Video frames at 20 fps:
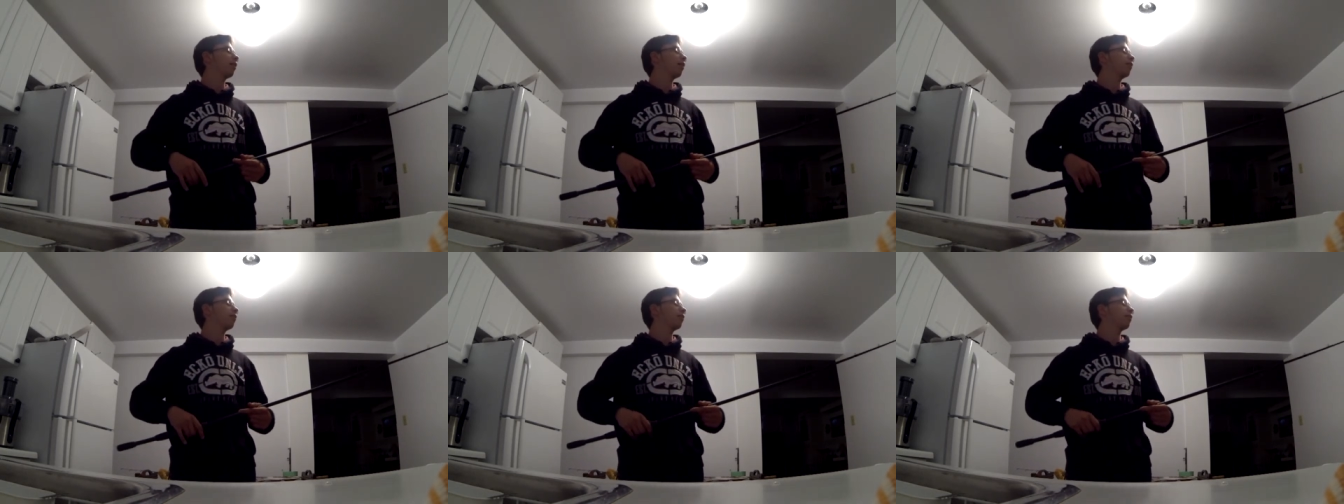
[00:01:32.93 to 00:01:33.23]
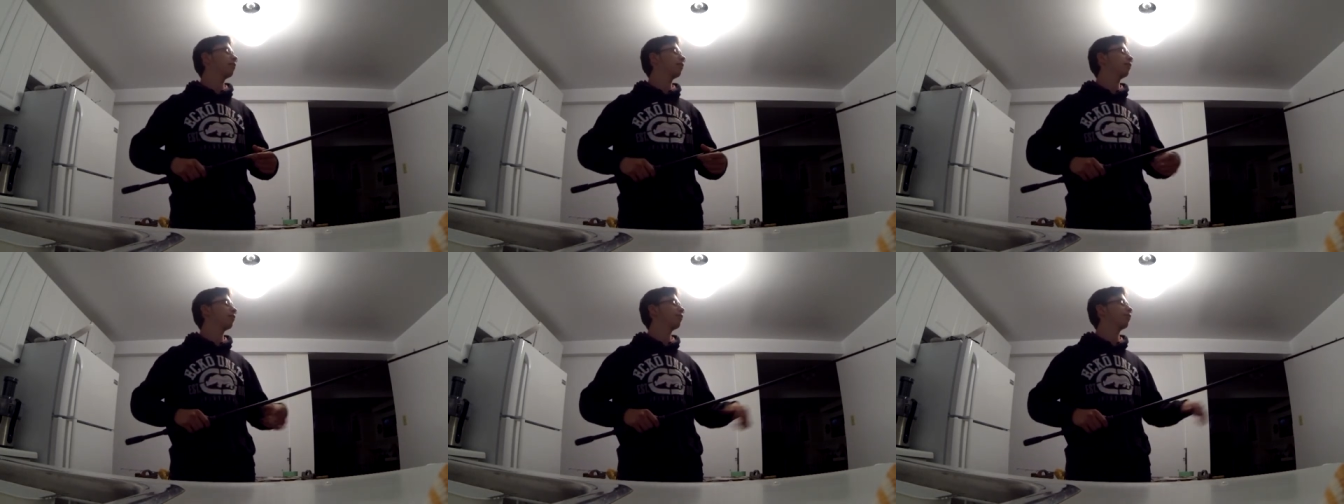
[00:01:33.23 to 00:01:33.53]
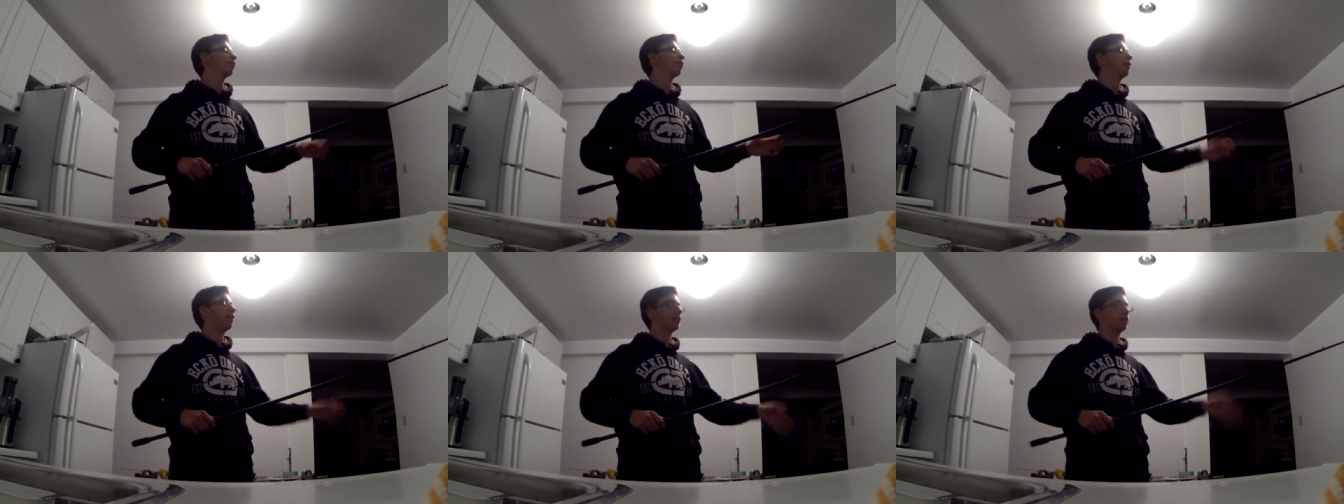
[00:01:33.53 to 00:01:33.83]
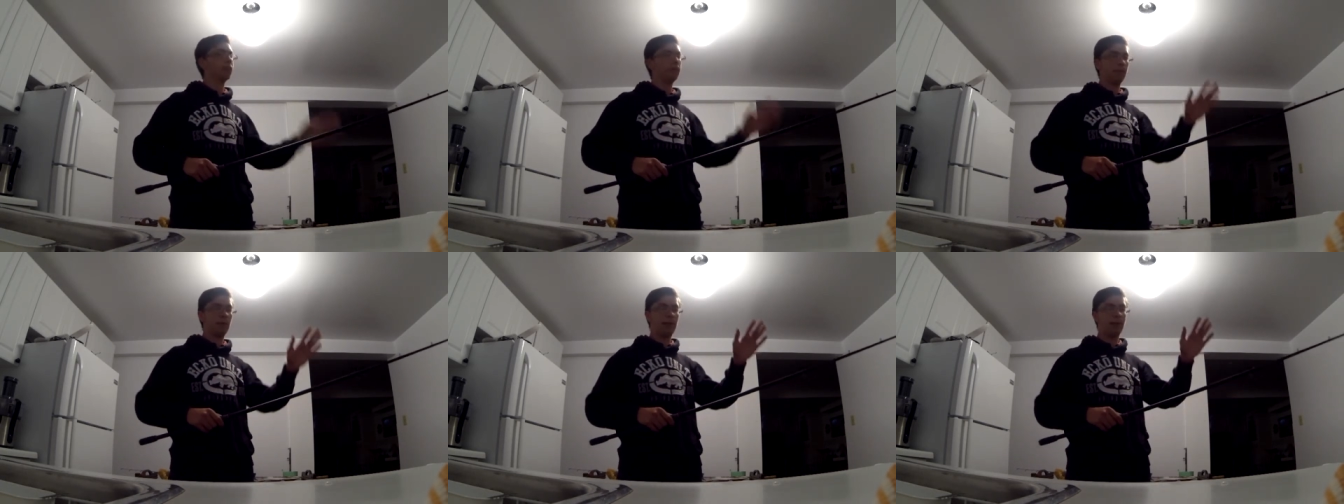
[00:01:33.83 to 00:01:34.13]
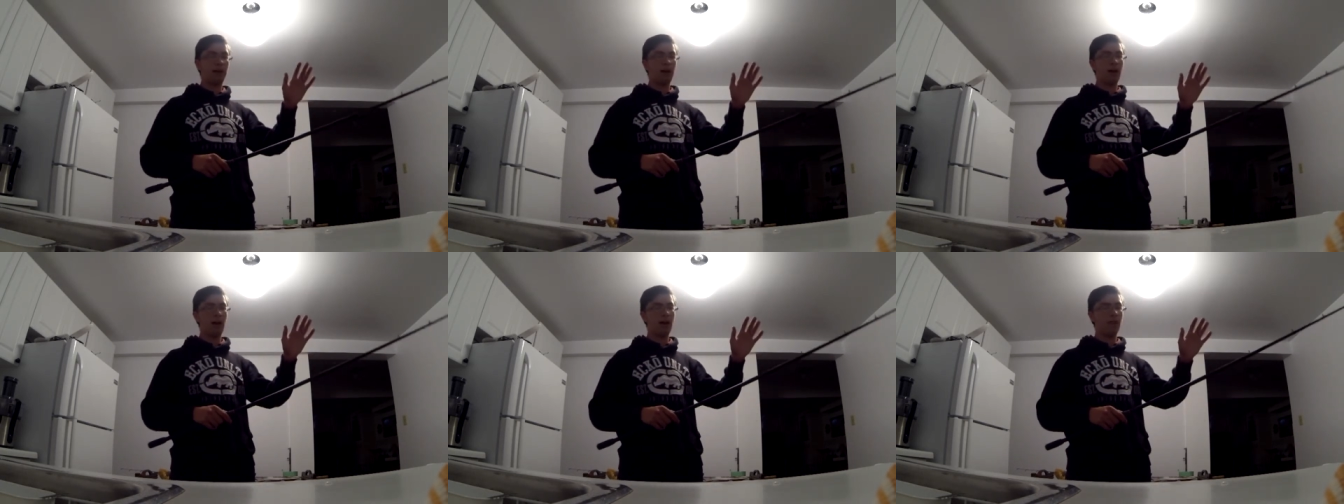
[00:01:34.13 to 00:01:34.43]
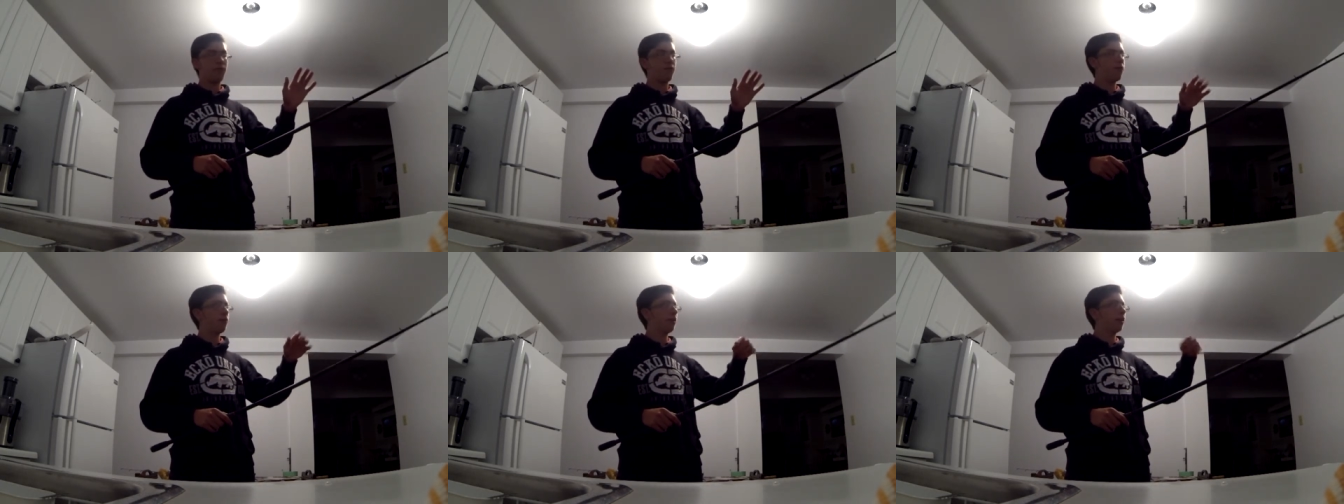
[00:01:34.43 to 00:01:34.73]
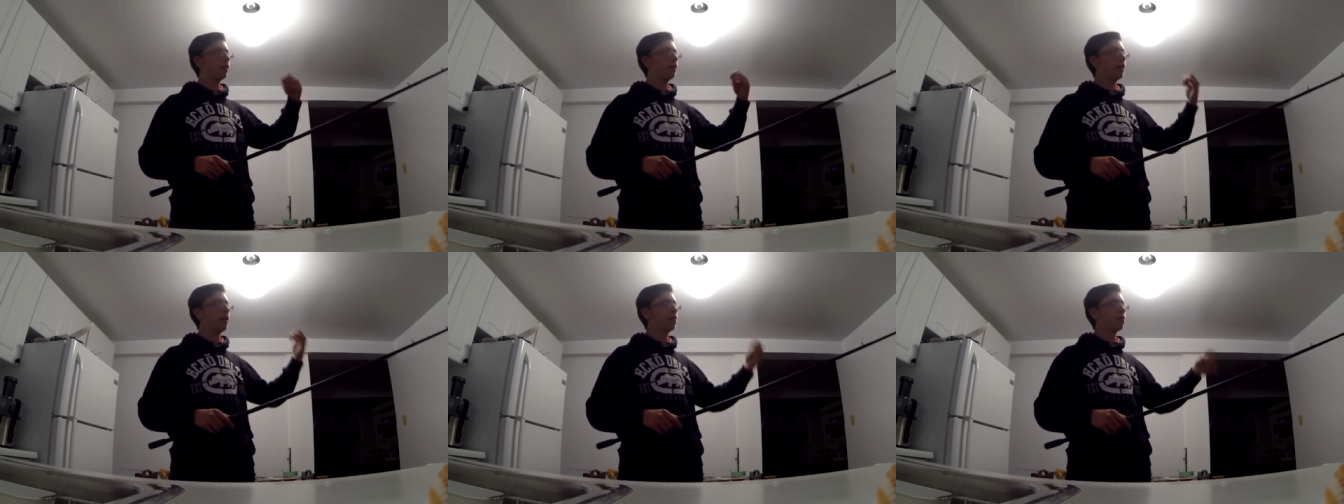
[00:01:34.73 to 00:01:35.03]
is going to allow you to deflect the bait
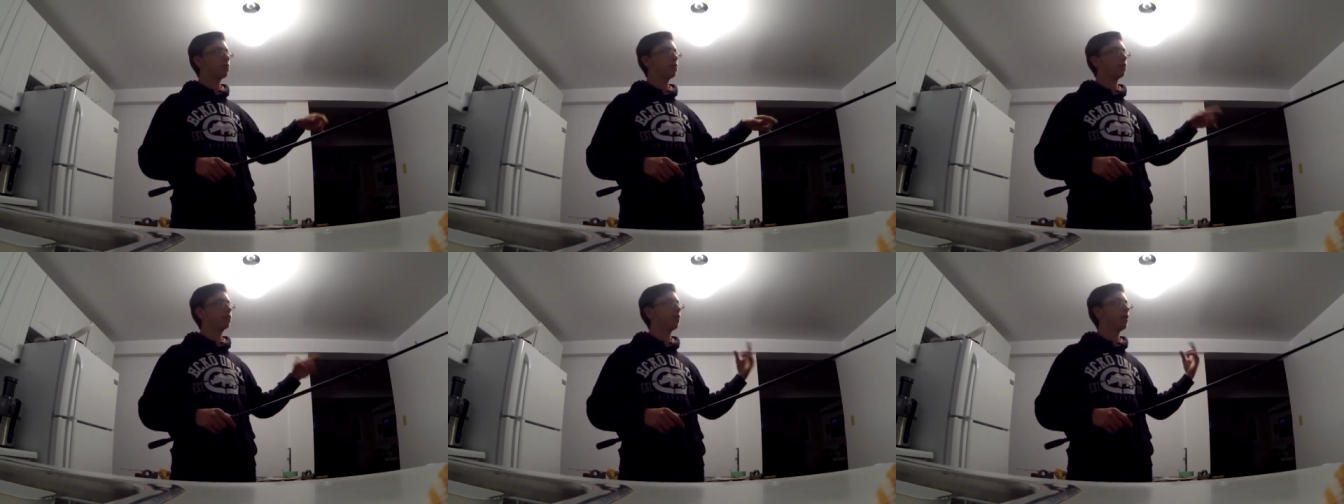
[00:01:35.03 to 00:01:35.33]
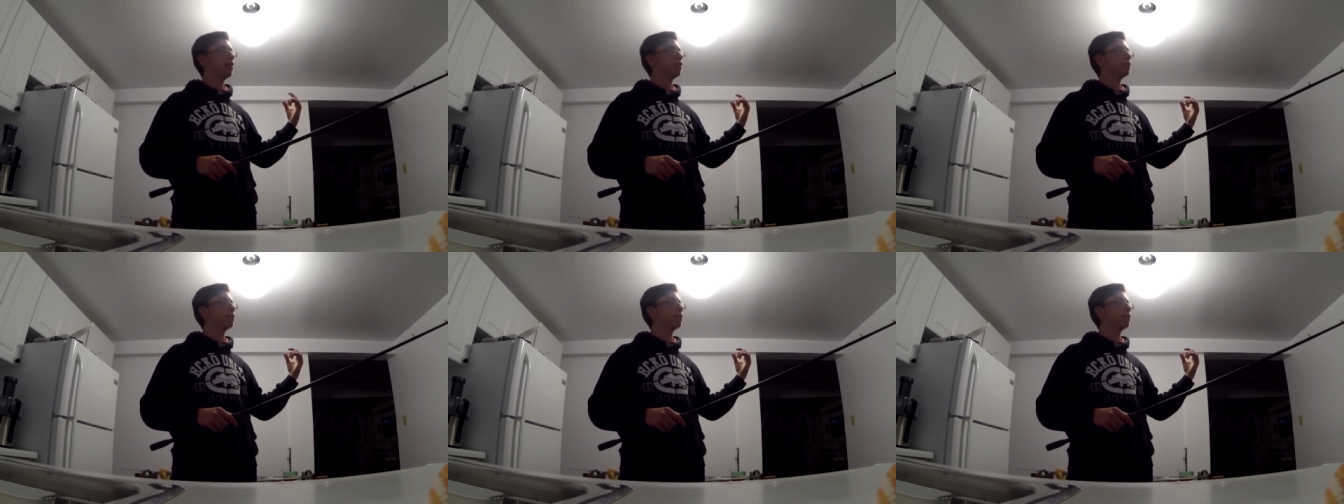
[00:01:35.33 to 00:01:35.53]
off of it and allow it